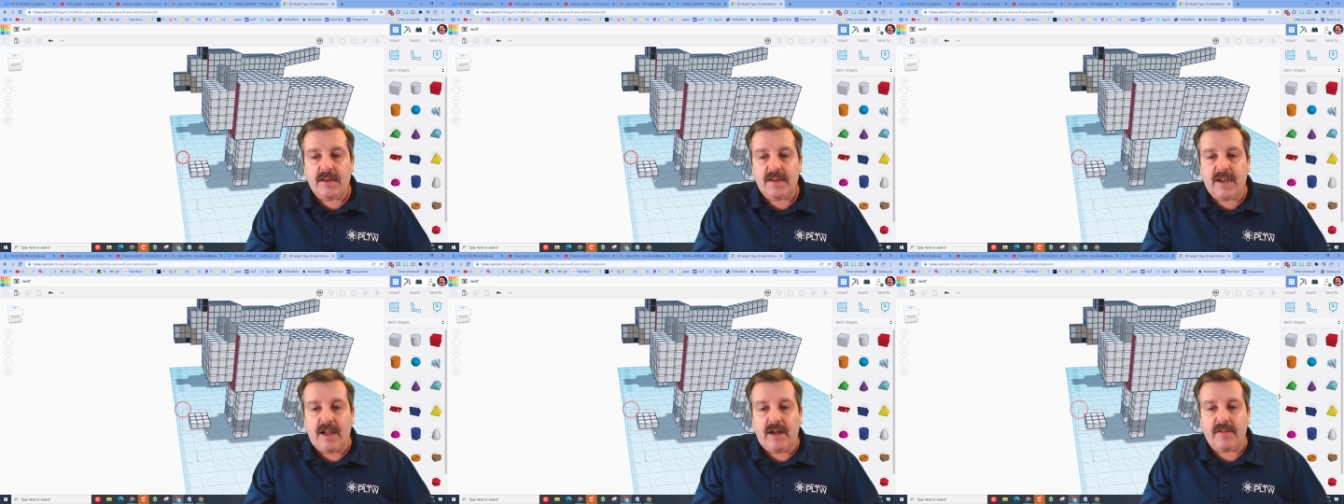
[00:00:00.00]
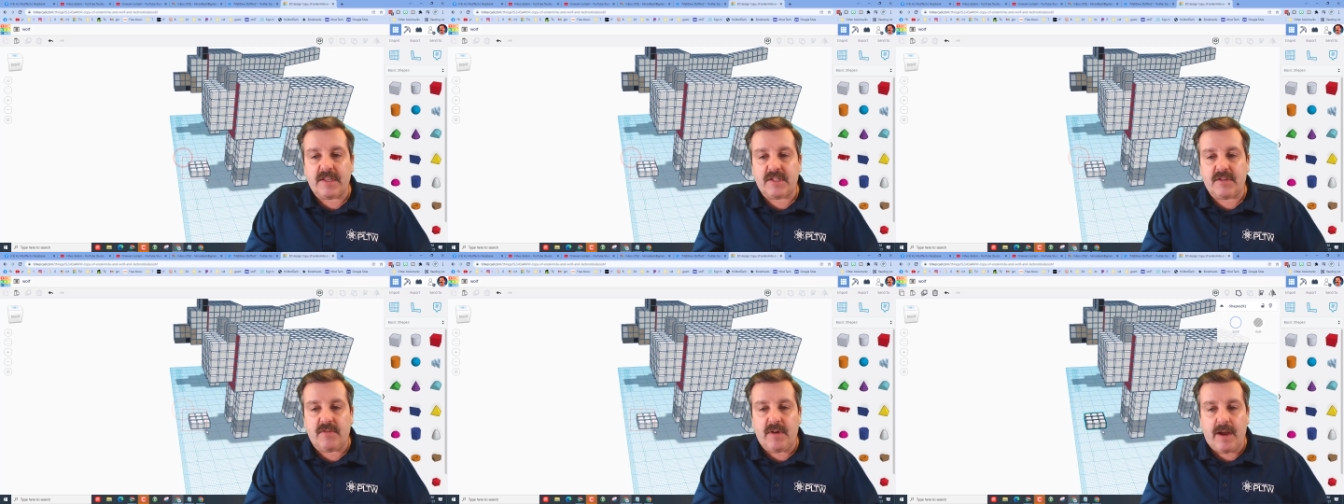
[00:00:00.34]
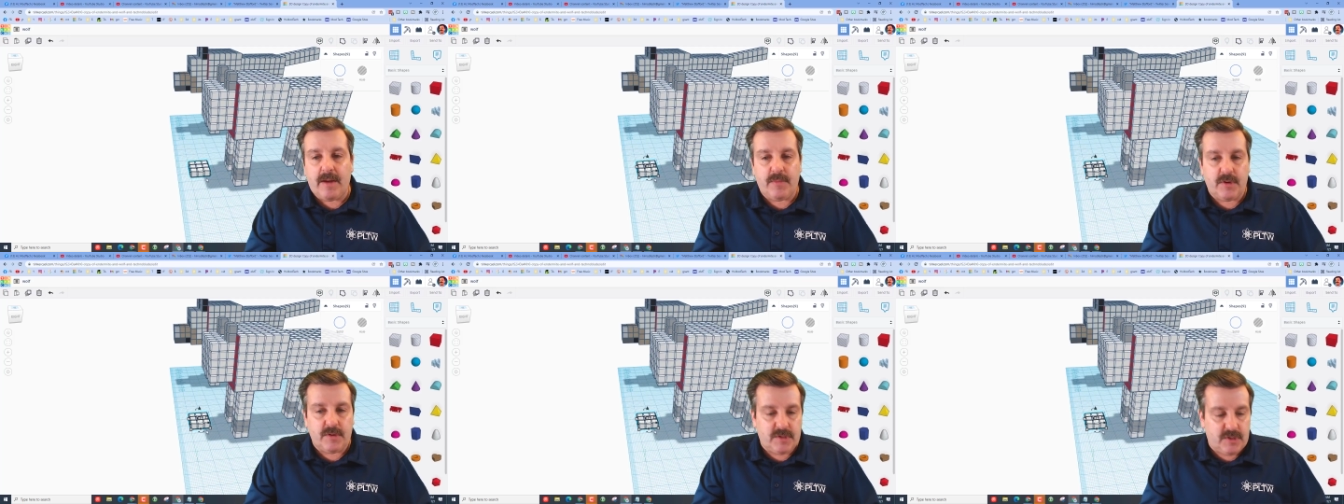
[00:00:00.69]
Now let's
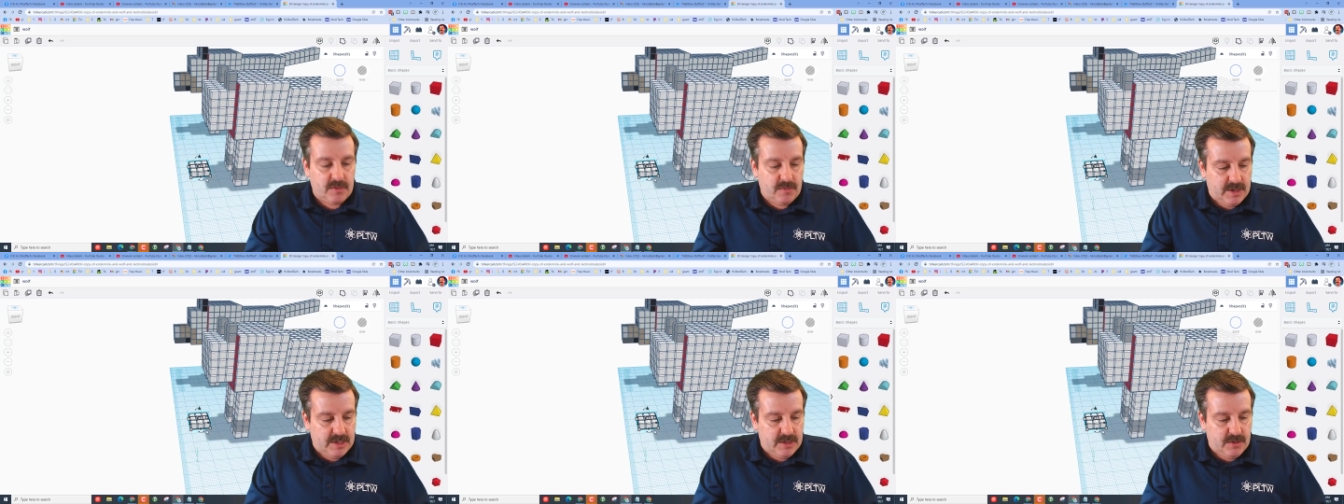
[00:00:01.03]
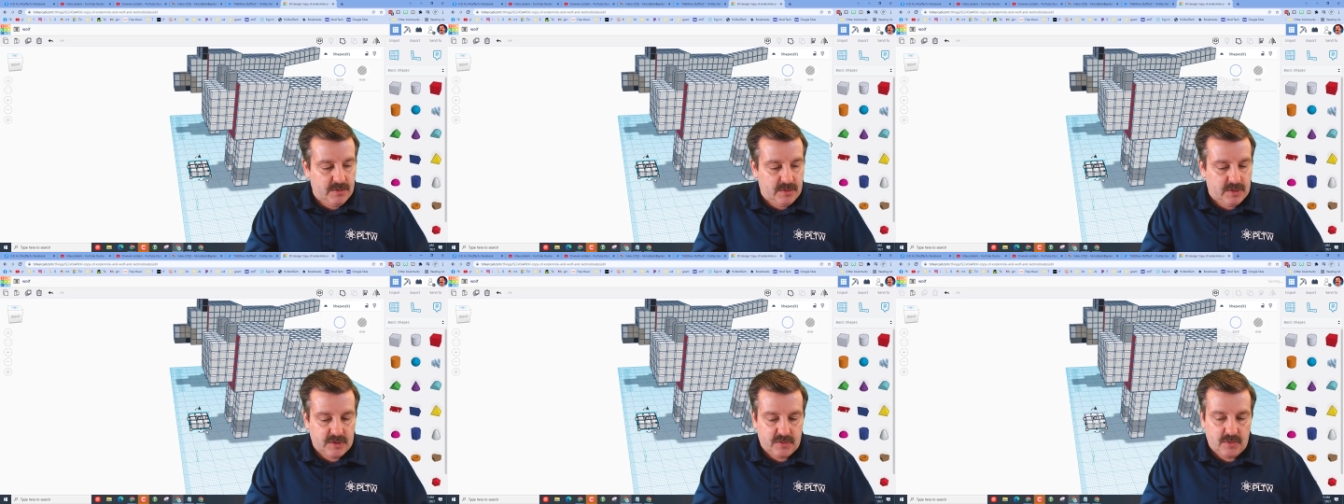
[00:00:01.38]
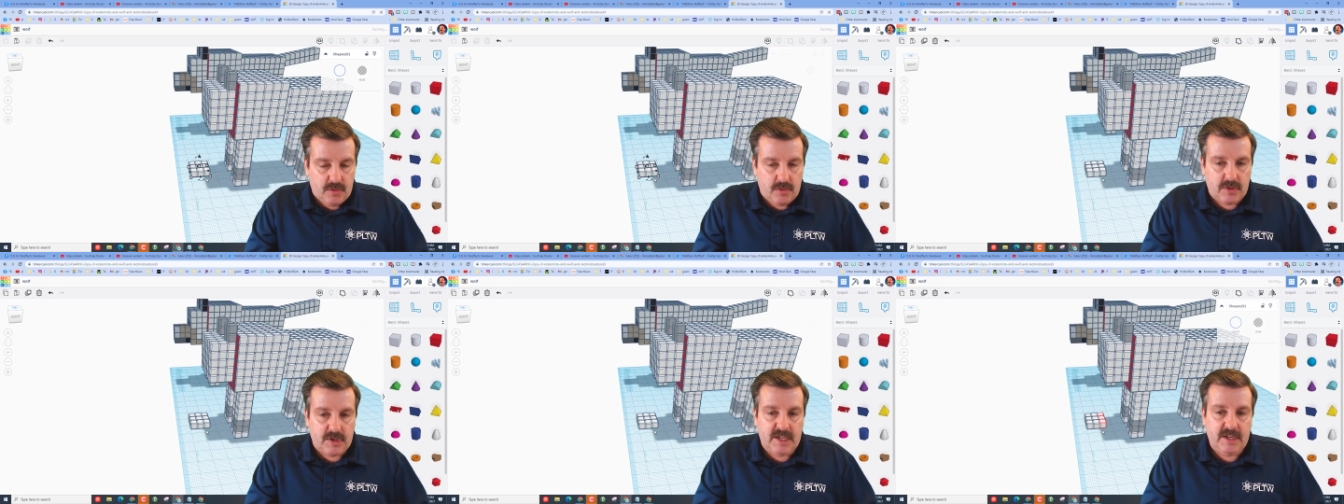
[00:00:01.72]
grab those three and do
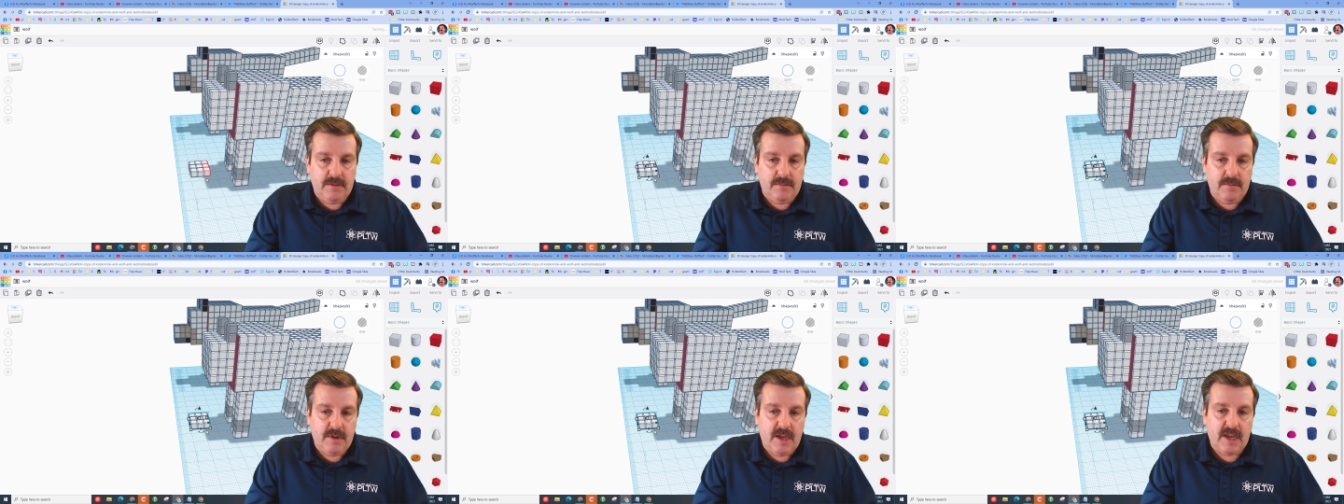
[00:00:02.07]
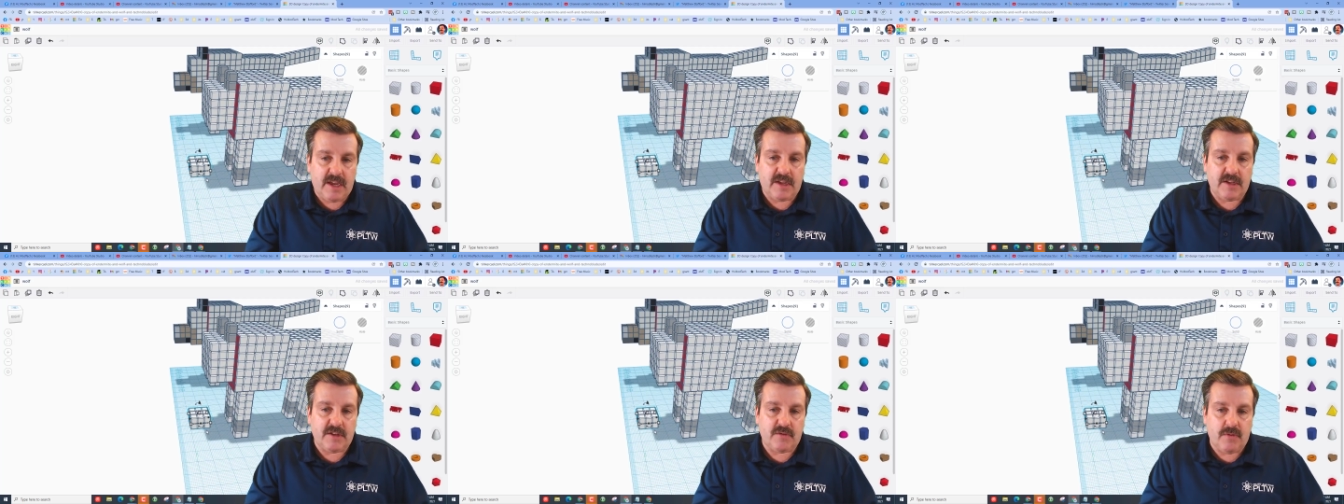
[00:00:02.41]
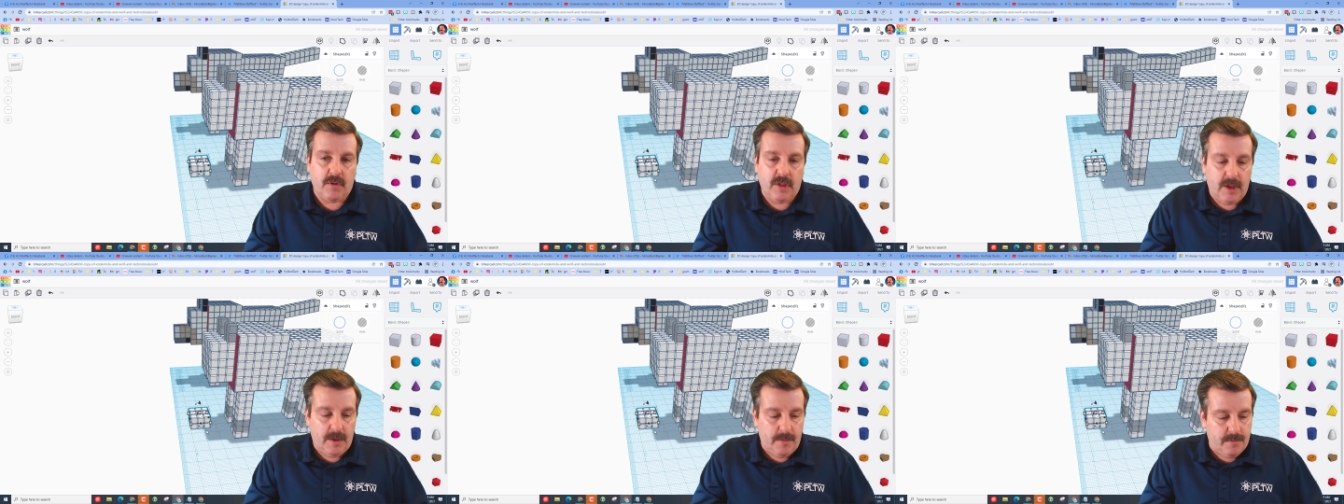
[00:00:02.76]
control D, and
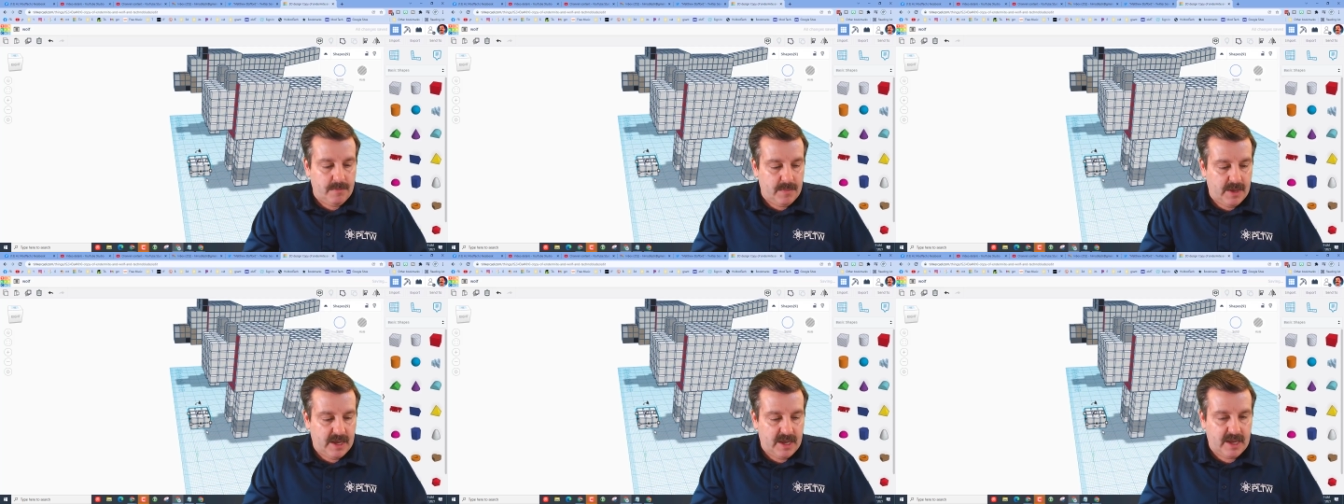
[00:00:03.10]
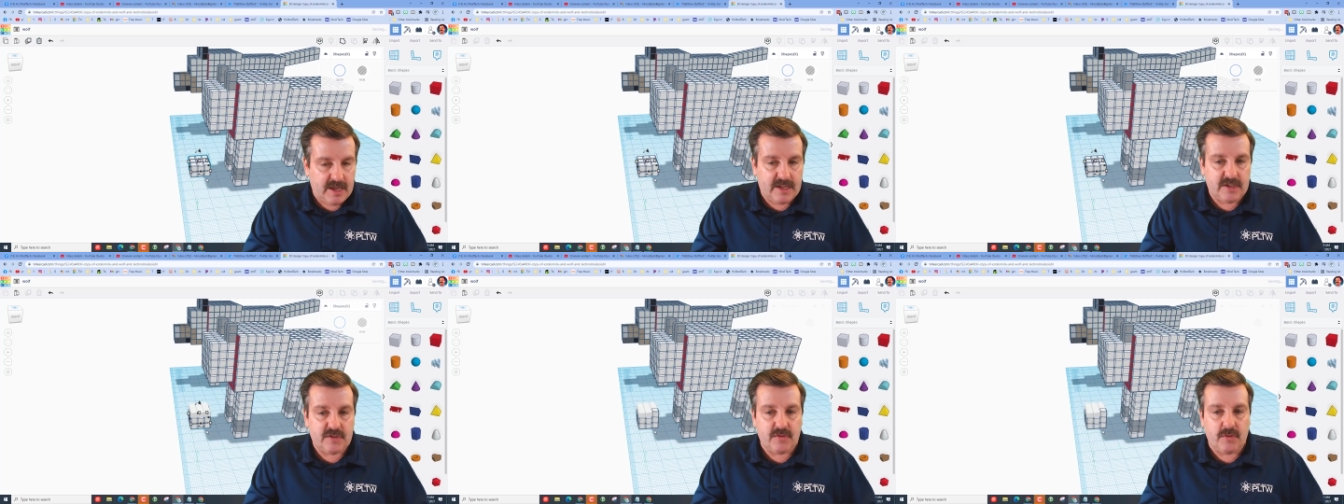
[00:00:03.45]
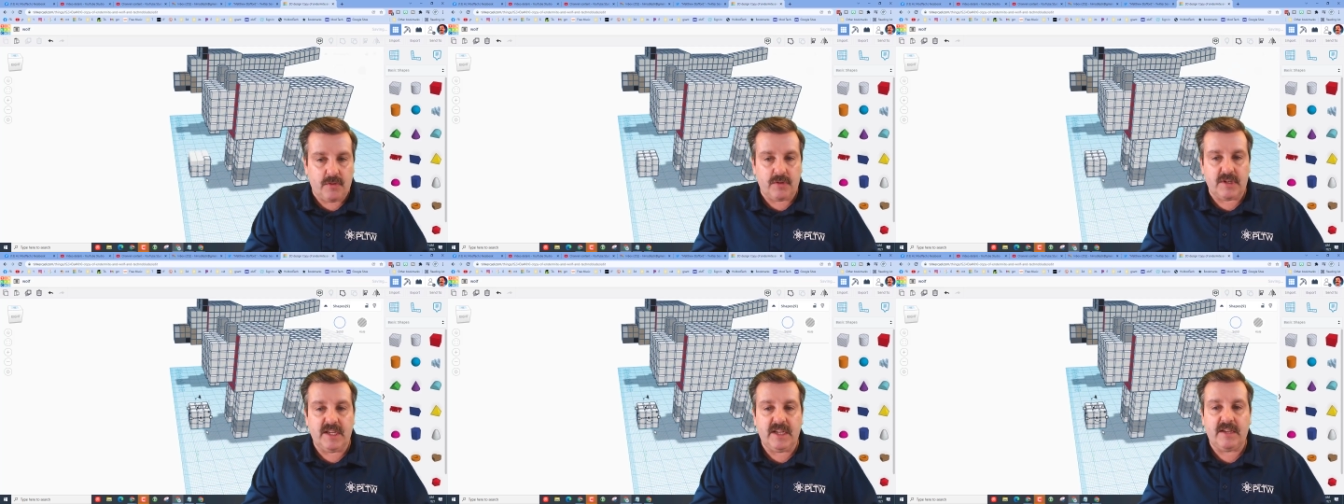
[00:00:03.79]
control up, and
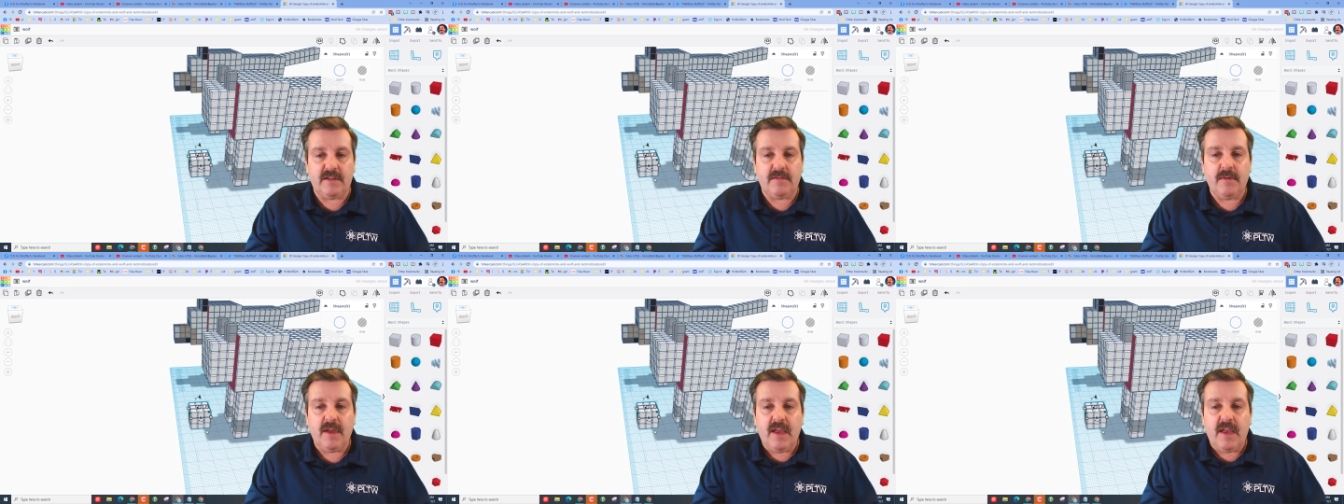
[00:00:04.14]
control D,